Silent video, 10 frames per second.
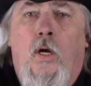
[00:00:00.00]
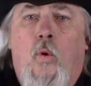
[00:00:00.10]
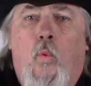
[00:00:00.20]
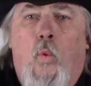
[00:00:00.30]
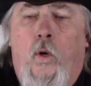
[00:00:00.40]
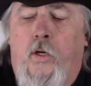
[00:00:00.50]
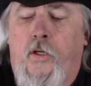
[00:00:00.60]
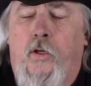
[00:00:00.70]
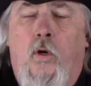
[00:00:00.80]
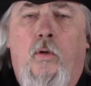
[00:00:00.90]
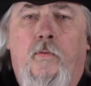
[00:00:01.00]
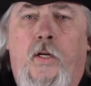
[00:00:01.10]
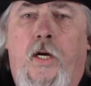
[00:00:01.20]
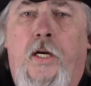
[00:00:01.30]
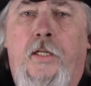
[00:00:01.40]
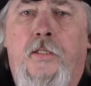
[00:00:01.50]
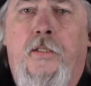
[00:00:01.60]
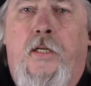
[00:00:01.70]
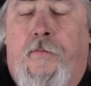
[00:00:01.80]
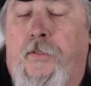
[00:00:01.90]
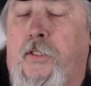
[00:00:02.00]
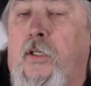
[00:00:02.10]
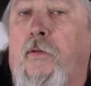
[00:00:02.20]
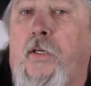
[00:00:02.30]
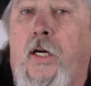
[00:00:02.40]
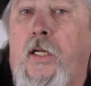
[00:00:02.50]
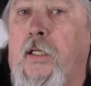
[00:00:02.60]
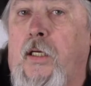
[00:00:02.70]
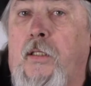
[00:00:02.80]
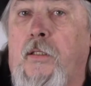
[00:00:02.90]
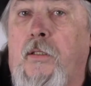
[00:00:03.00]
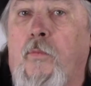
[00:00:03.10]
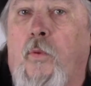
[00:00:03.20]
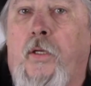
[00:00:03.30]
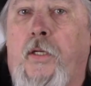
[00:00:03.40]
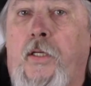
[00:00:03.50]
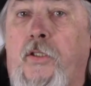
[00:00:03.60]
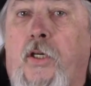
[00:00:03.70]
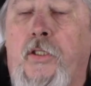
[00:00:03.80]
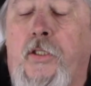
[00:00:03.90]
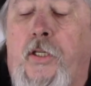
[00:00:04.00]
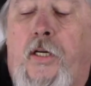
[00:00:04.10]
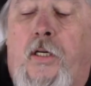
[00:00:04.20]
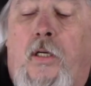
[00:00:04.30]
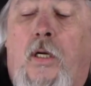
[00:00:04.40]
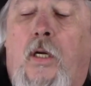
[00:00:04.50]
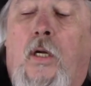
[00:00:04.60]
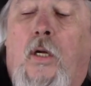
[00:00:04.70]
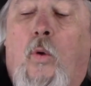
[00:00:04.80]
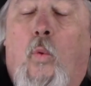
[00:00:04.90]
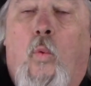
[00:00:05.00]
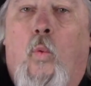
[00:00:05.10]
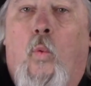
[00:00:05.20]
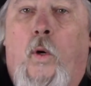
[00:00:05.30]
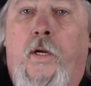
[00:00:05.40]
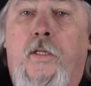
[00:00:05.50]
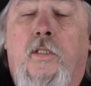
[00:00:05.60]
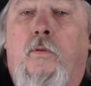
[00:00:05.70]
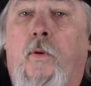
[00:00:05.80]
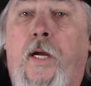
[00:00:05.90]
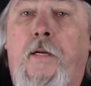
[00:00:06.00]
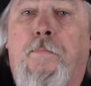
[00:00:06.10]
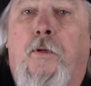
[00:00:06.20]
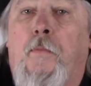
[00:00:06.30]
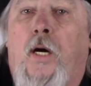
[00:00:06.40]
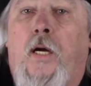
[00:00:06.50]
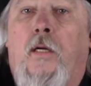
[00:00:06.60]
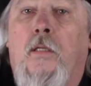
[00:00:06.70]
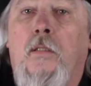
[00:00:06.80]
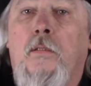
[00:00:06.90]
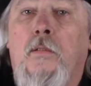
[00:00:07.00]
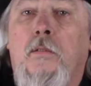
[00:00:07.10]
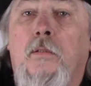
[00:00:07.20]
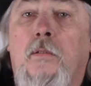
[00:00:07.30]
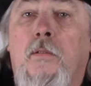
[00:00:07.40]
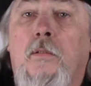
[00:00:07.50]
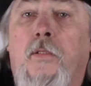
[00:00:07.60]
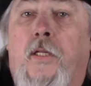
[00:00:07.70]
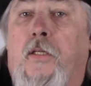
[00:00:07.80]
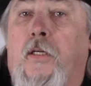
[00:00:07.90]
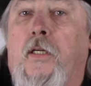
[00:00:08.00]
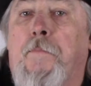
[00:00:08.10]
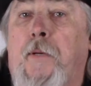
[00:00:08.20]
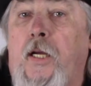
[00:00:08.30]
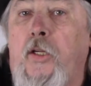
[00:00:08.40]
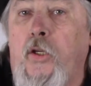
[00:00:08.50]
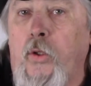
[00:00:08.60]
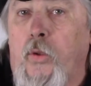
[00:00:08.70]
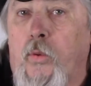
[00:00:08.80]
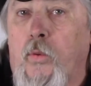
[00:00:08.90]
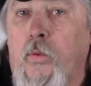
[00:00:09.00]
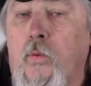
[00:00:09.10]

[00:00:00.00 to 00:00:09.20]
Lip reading: what are your overnights, if it's an overnight run, what are they charging there, what is the rate per mile that they're going to pay you.